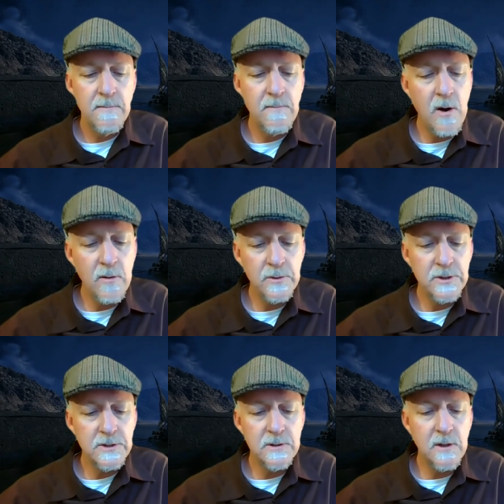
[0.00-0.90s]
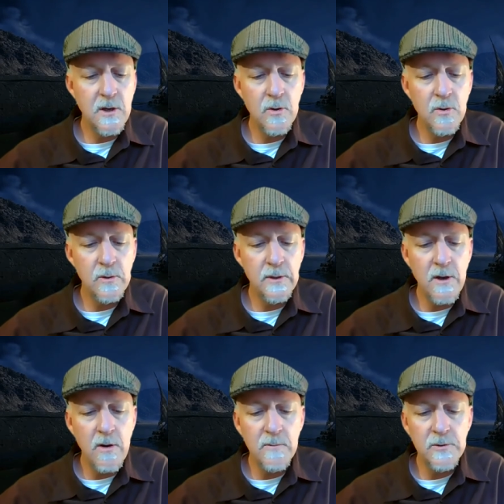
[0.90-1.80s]
Mara was slowly,
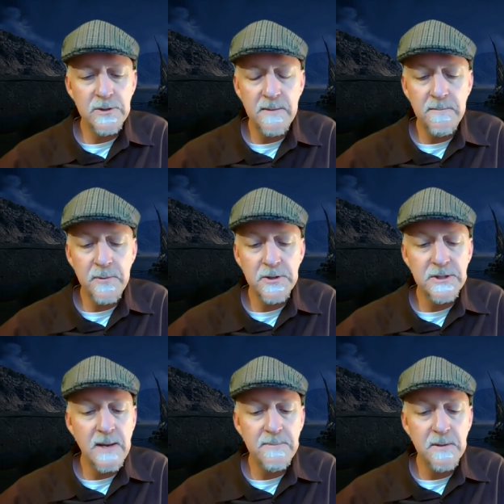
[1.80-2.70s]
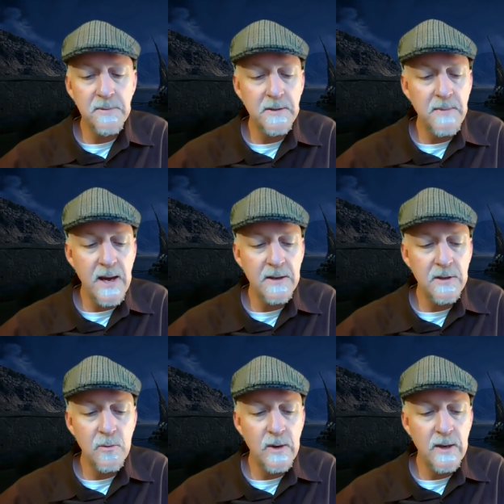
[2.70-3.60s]
almost imperceptibly
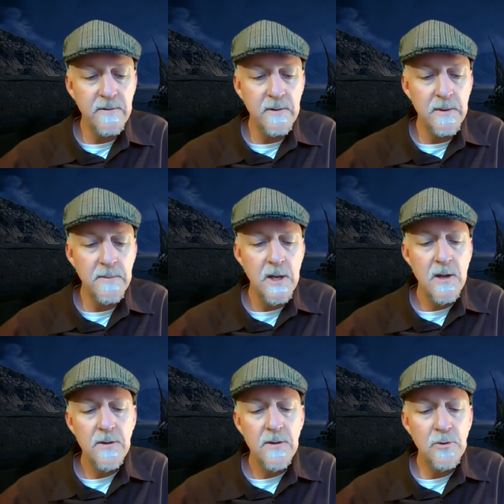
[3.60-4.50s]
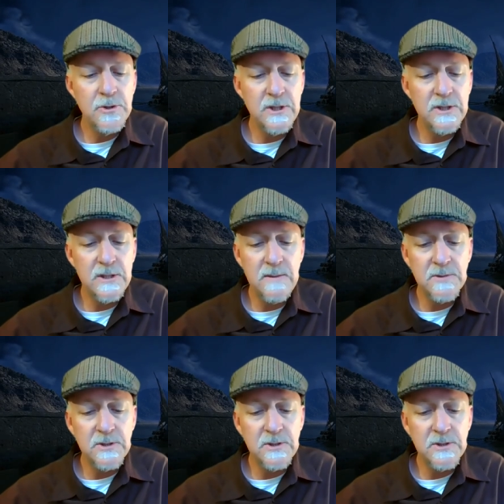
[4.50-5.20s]
backing away from him, though she seemed